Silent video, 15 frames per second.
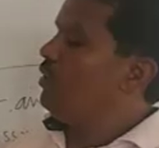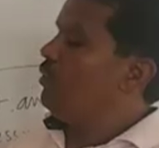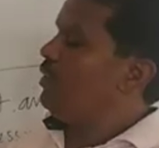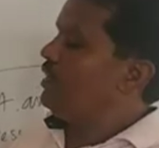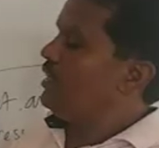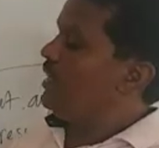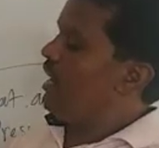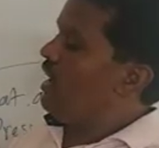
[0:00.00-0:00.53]

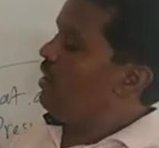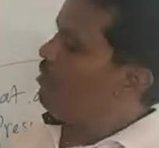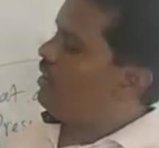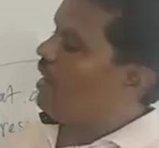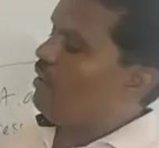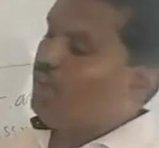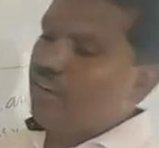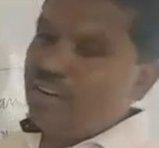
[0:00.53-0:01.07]
When the
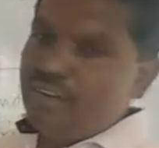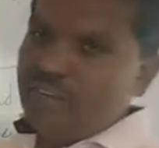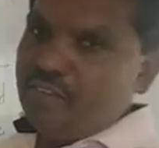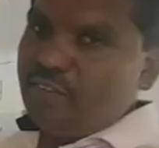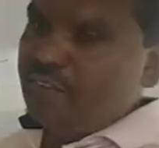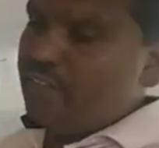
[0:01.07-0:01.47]
lava,